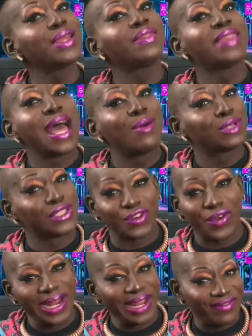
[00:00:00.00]
that was a
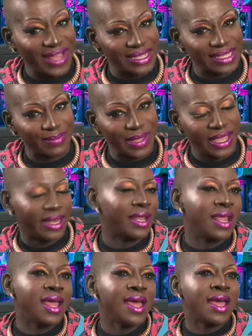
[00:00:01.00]
great investment.
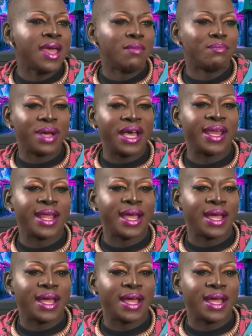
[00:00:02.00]
But